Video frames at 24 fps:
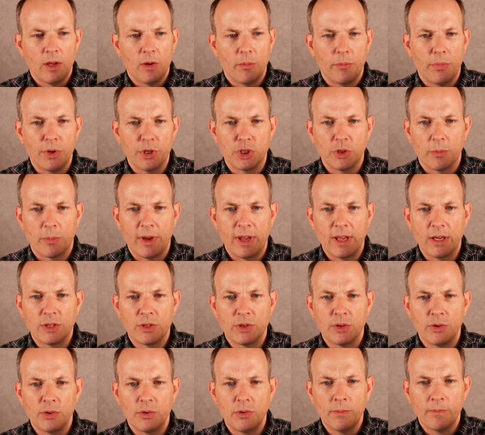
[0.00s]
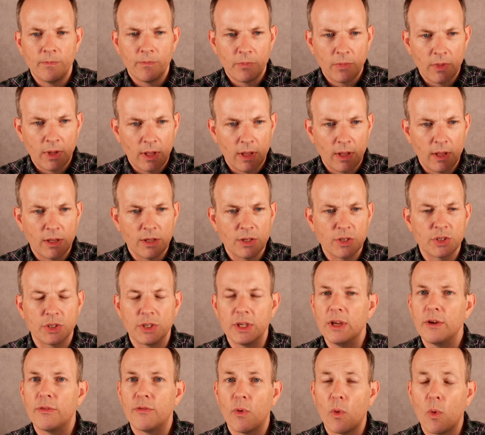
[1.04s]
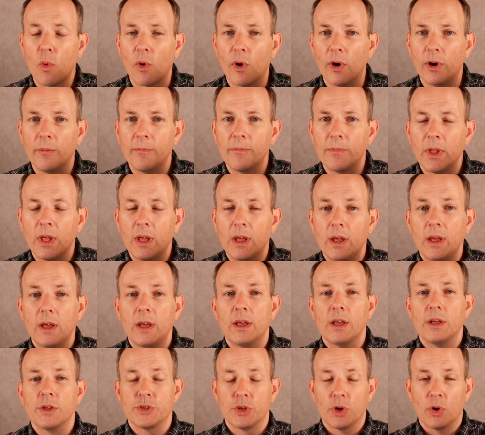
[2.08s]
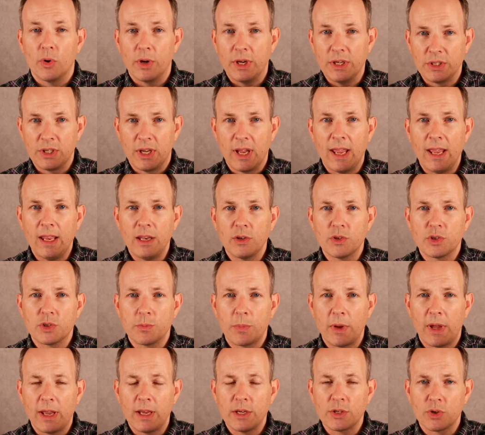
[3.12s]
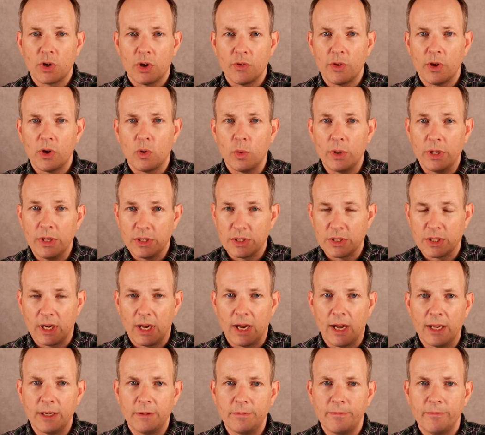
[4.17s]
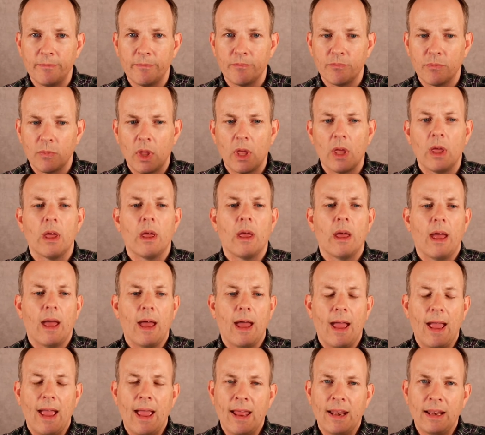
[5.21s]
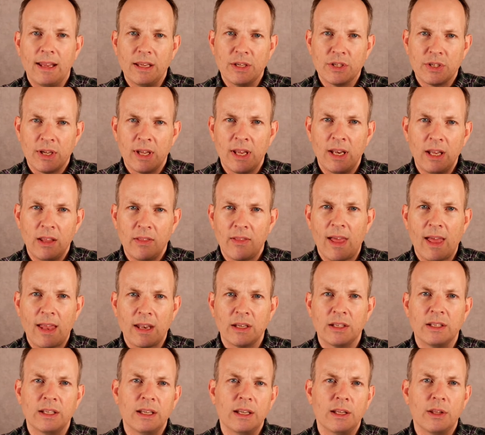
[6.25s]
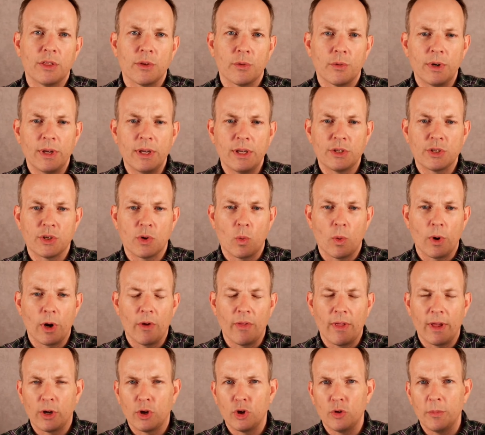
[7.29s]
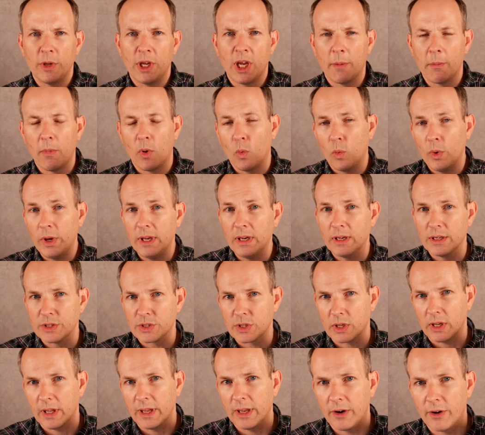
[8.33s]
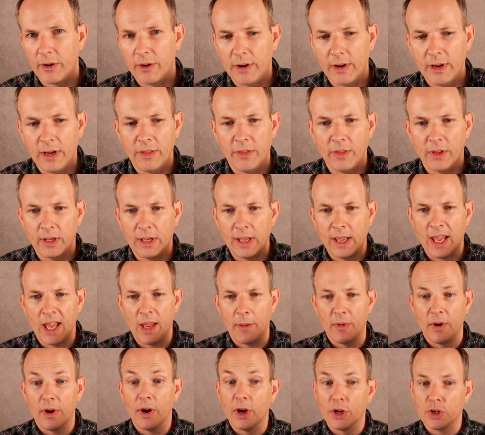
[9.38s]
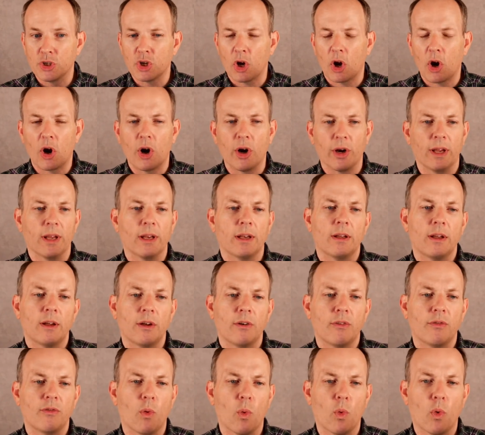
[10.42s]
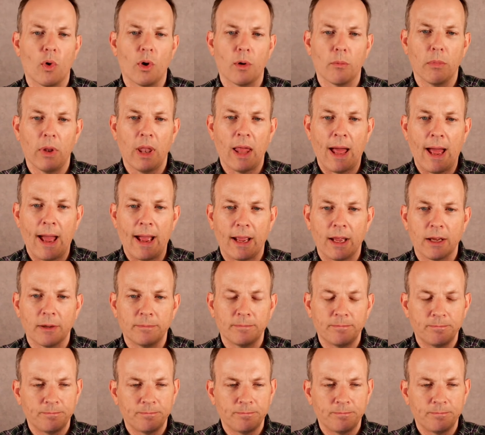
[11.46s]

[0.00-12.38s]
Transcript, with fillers: Bishop a two, c four. So he's gained space on the queen side, and he's hitting that d three square that could become a weakness later in the game, a target for black.